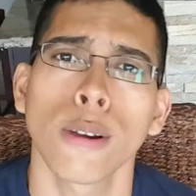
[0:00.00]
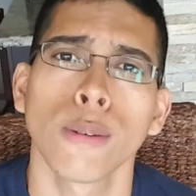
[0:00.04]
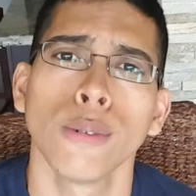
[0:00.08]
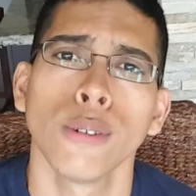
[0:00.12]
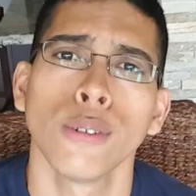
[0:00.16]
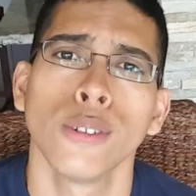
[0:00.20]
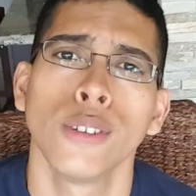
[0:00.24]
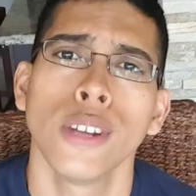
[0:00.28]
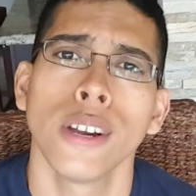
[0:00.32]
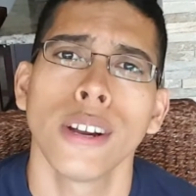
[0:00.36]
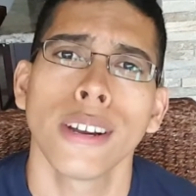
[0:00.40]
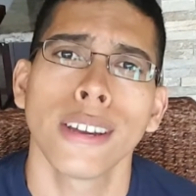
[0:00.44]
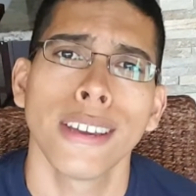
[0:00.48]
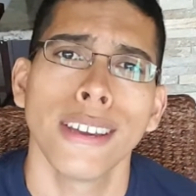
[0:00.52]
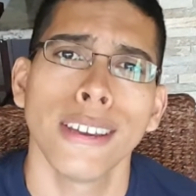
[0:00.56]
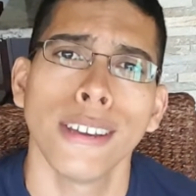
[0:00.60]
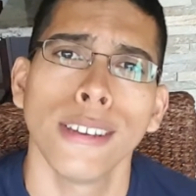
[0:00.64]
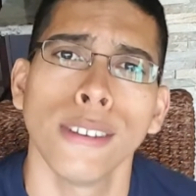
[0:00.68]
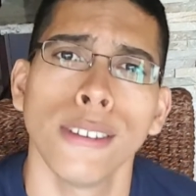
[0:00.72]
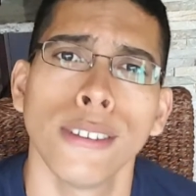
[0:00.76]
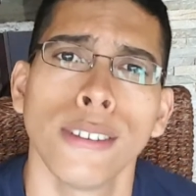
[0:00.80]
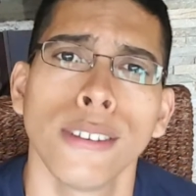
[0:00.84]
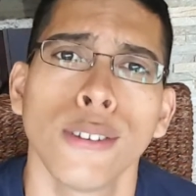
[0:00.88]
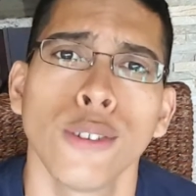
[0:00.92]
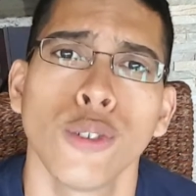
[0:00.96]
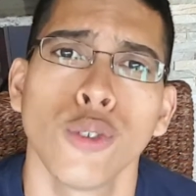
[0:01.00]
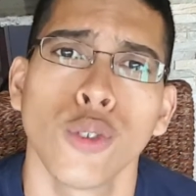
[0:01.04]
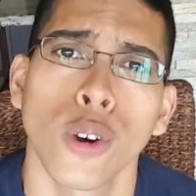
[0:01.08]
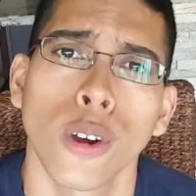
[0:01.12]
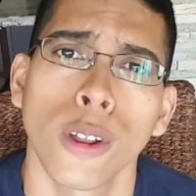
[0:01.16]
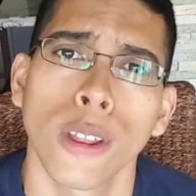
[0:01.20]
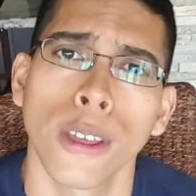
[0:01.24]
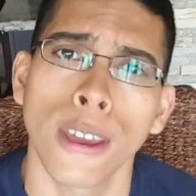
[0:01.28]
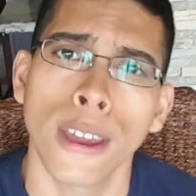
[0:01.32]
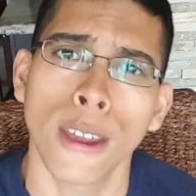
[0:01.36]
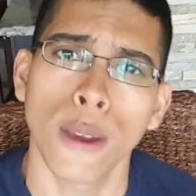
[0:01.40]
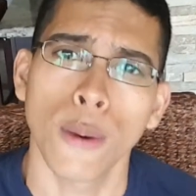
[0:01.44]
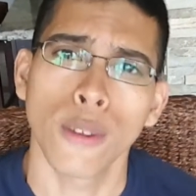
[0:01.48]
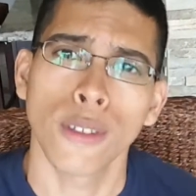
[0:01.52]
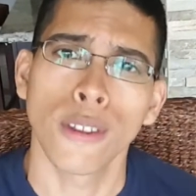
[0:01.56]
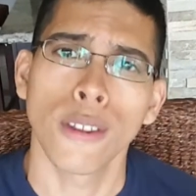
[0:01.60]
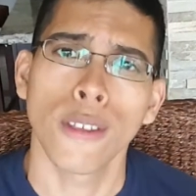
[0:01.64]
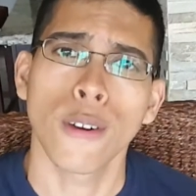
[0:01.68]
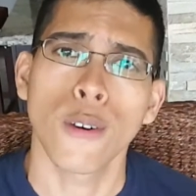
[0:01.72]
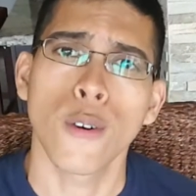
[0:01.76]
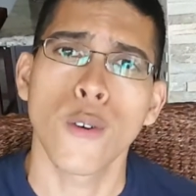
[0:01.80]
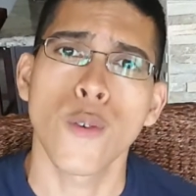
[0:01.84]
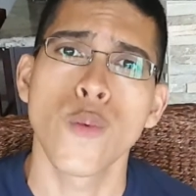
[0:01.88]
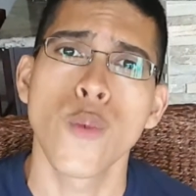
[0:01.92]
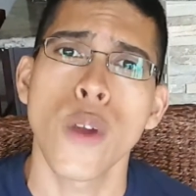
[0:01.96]
and roll junkies. Charlie here with
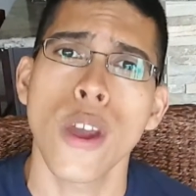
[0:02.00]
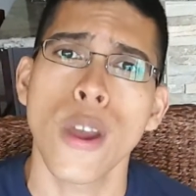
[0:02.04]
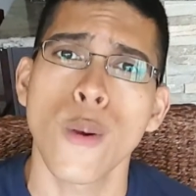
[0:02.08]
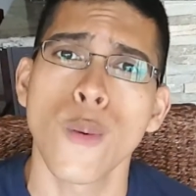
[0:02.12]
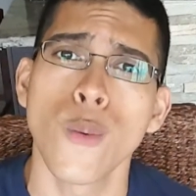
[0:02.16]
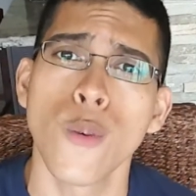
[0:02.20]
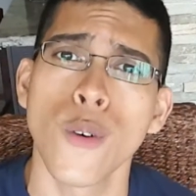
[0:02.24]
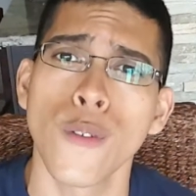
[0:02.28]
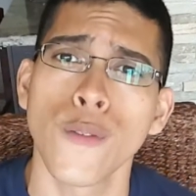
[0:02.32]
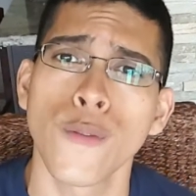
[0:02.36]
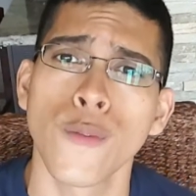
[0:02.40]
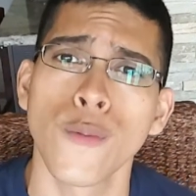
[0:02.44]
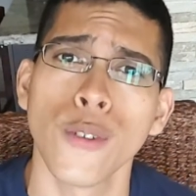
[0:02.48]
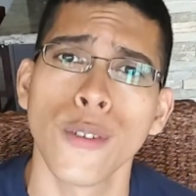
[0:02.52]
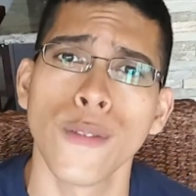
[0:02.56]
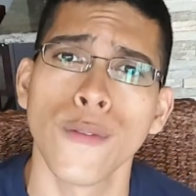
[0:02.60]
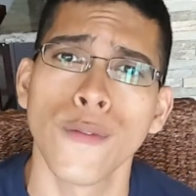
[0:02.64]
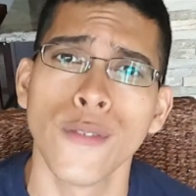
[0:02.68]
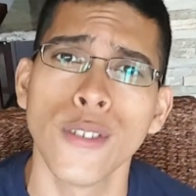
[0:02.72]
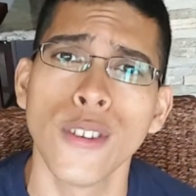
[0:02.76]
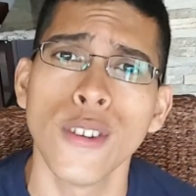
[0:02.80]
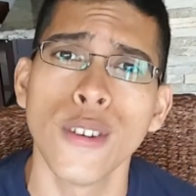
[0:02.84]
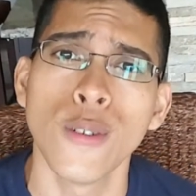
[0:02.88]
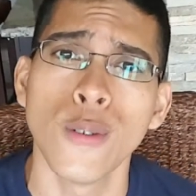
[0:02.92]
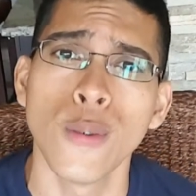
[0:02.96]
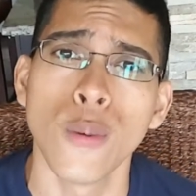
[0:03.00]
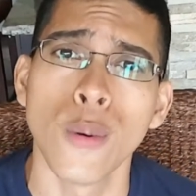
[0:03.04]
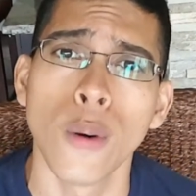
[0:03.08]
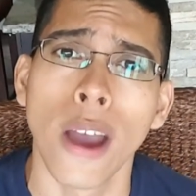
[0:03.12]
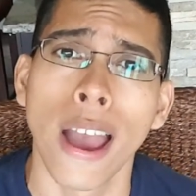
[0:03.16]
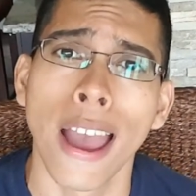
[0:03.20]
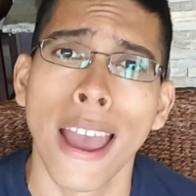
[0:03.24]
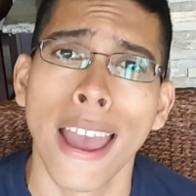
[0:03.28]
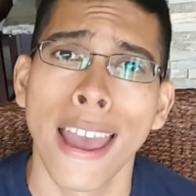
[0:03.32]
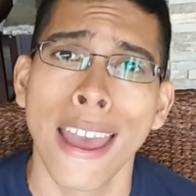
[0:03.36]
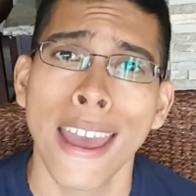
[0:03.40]
another Grey Wolf review.